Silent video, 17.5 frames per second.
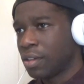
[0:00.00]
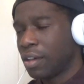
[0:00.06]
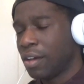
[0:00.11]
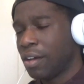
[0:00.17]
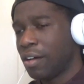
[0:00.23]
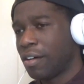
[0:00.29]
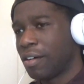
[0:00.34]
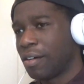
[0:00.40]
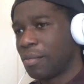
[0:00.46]

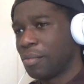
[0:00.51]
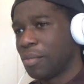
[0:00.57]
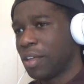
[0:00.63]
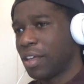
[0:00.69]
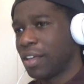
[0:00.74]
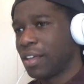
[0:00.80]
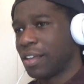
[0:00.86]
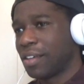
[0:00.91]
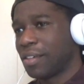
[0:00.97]
Oh
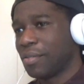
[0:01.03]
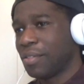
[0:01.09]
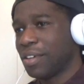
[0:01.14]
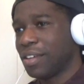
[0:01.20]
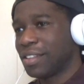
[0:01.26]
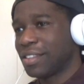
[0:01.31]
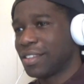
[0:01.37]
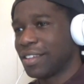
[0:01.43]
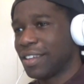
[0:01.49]
man,
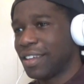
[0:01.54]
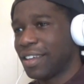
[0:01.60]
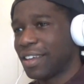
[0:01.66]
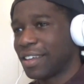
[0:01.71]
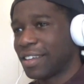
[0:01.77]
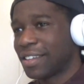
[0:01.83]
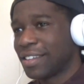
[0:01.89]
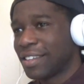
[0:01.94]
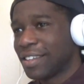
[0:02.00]
what the
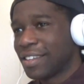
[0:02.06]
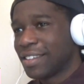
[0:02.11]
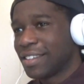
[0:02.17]
heck?